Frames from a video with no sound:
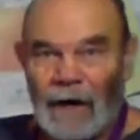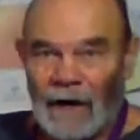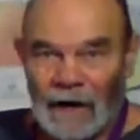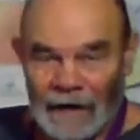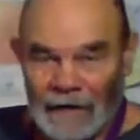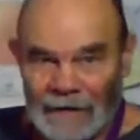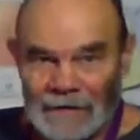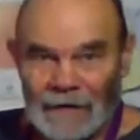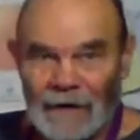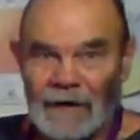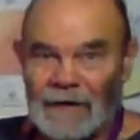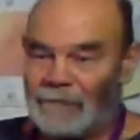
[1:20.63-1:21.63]
I had
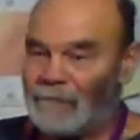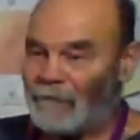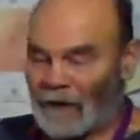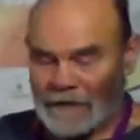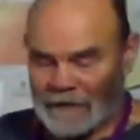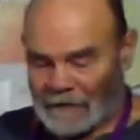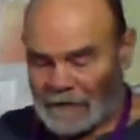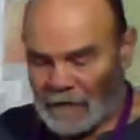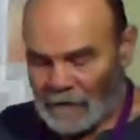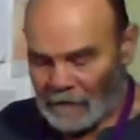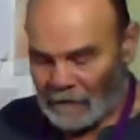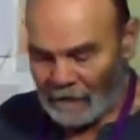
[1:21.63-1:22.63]
invited
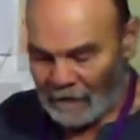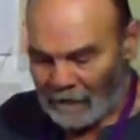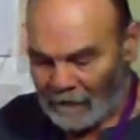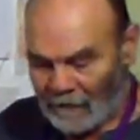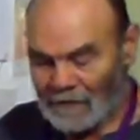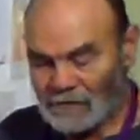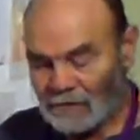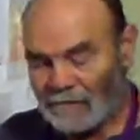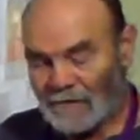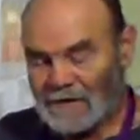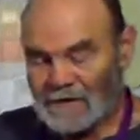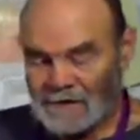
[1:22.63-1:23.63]
an
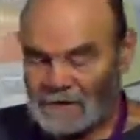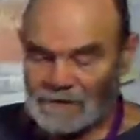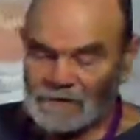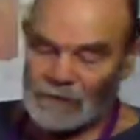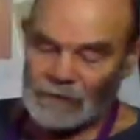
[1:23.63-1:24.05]
astrophysicist